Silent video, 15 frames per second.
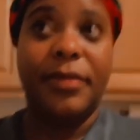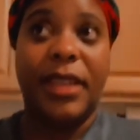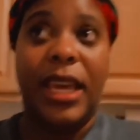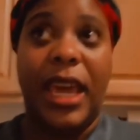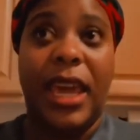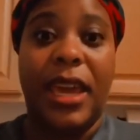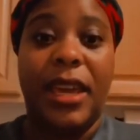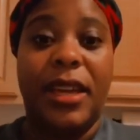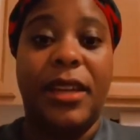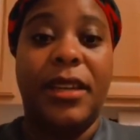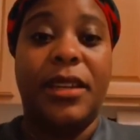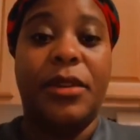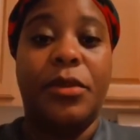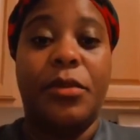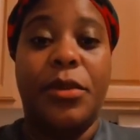And
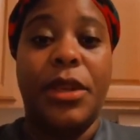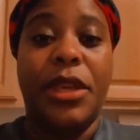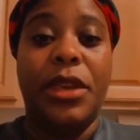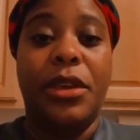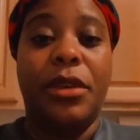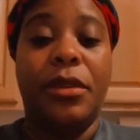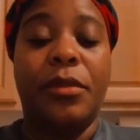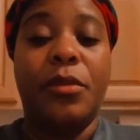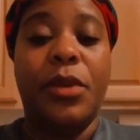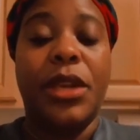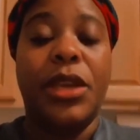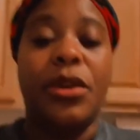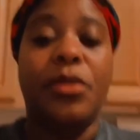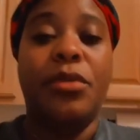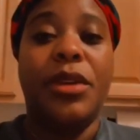
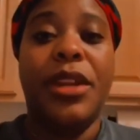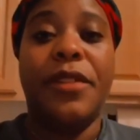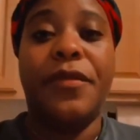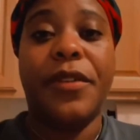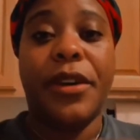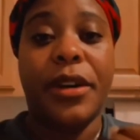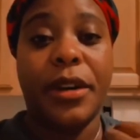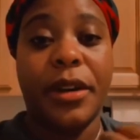when you differ